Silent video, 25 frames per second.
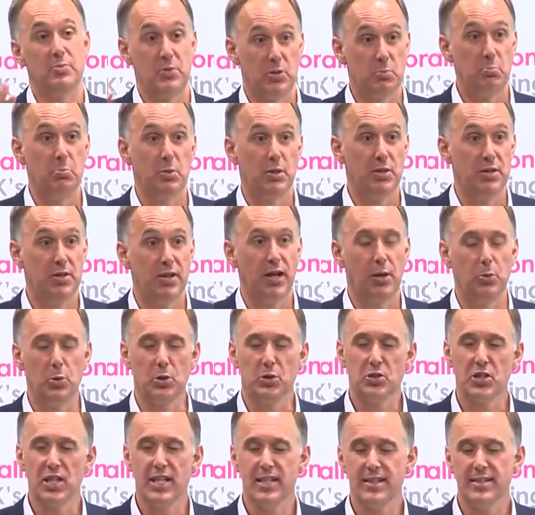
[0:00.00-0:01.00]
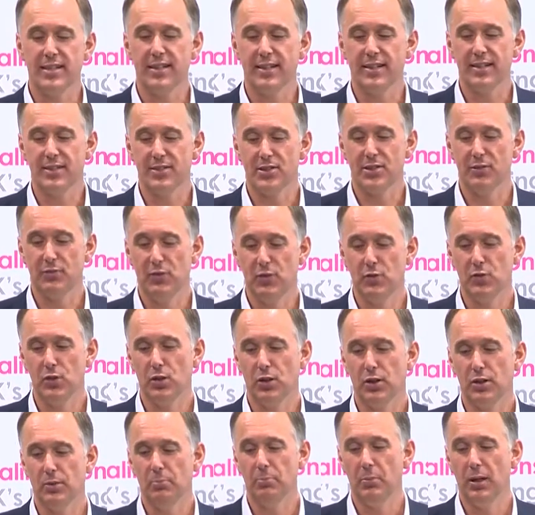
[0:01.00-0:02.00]
But I will take tickets if you've
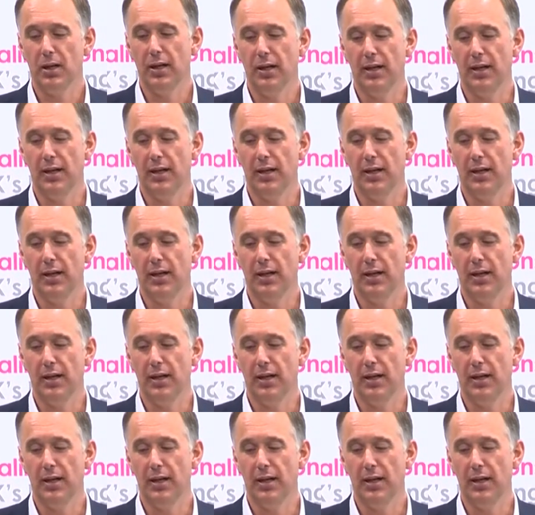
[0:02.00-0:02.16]
got them.